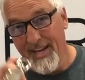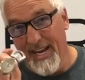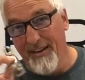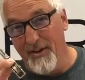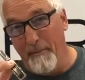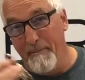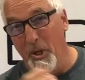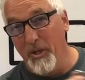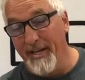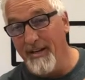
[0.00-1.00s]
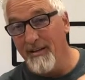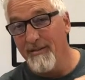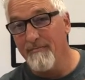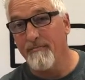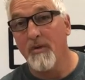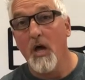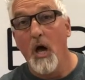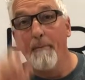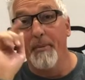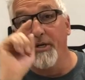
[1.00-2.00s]
even a pulley,
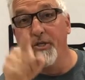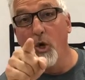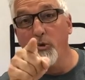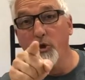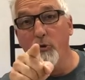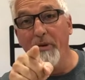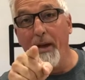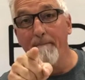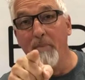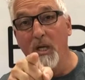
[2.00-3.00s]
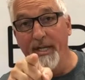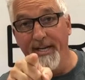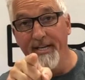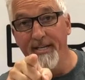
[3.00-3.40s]
but don't you be a bully.